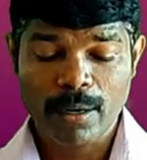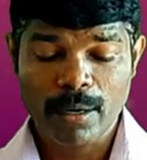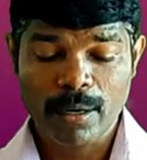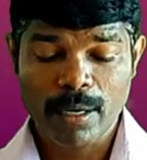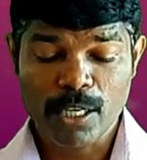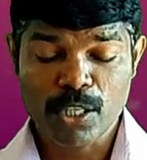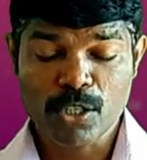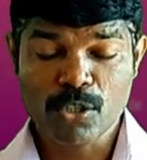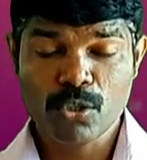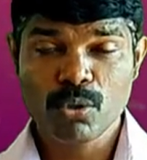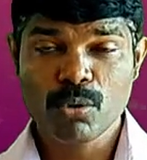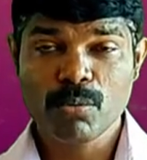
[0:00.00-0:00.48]

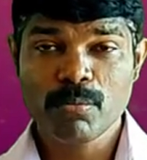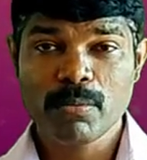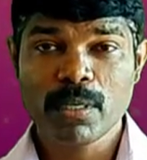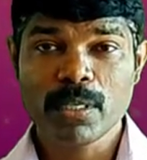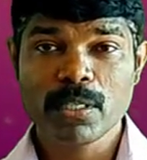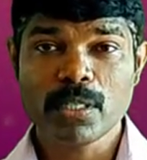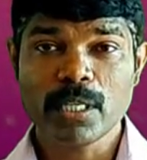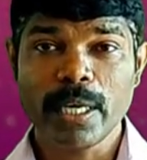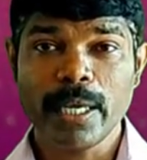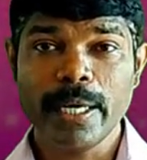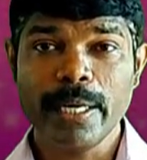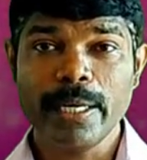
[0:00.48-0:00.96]

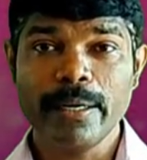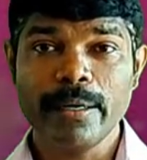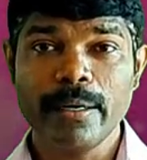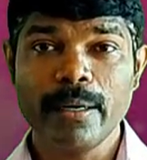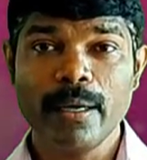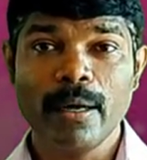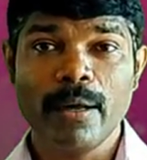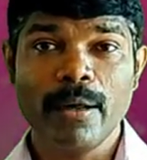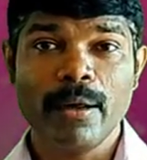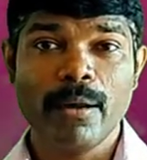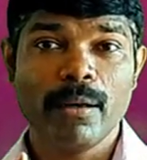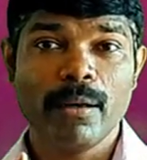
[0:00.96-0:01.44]
consumers
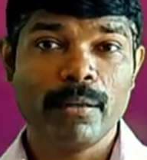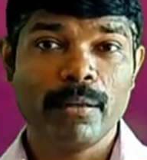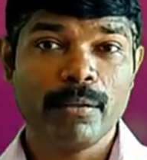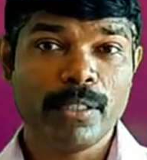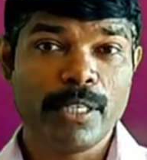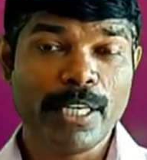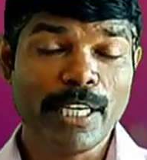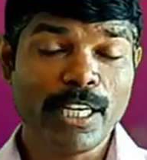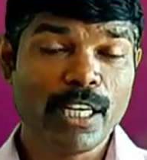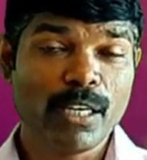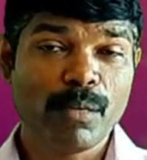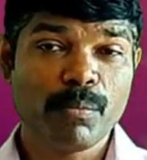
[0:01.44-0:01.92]
and
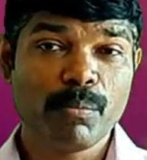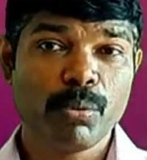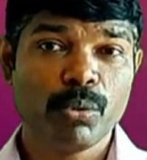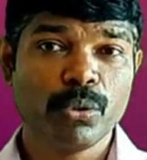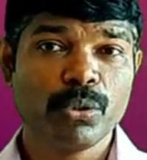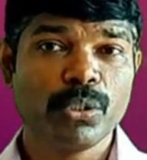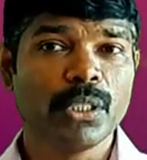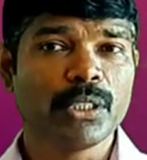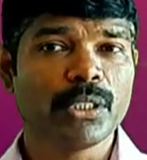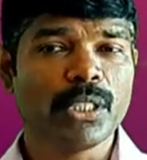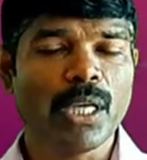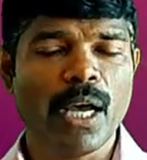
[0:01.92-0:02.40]

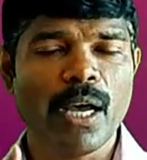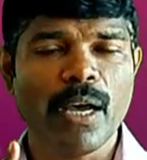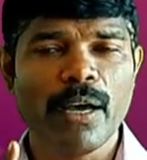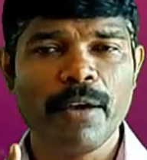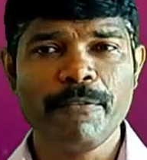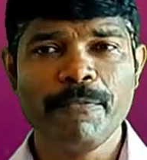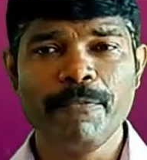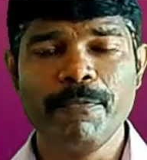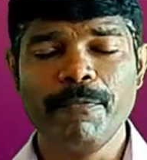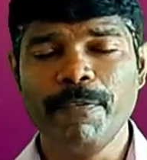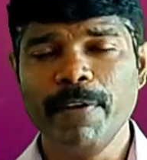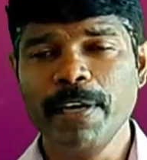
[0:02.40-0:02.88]
decomposers
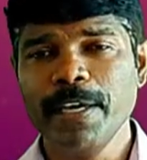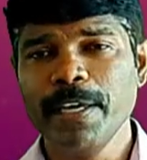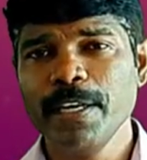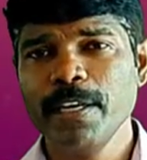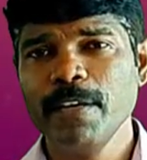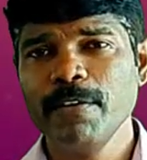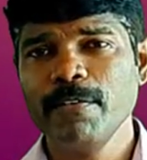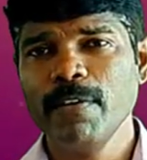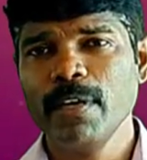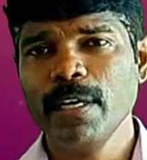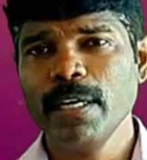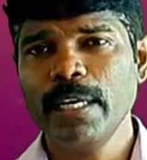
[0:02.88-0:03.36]
are
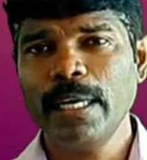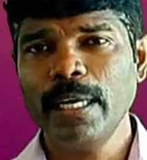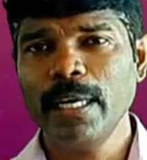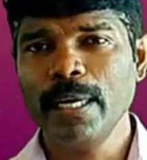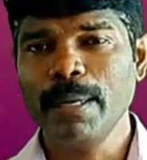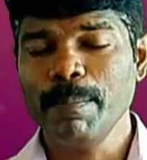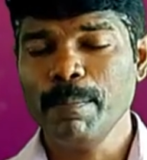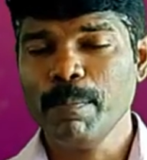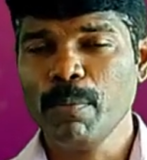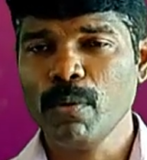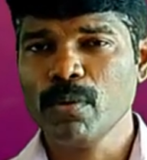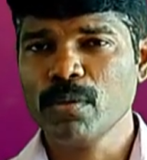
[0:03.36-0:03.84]
very
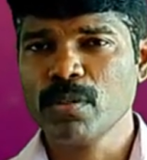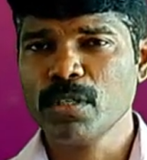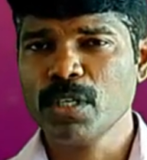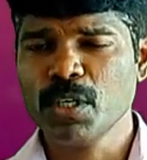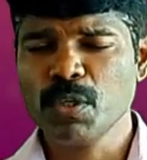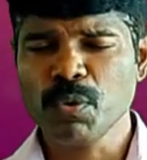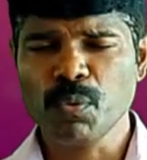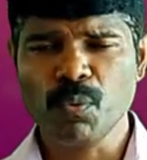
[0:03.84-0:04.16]
important.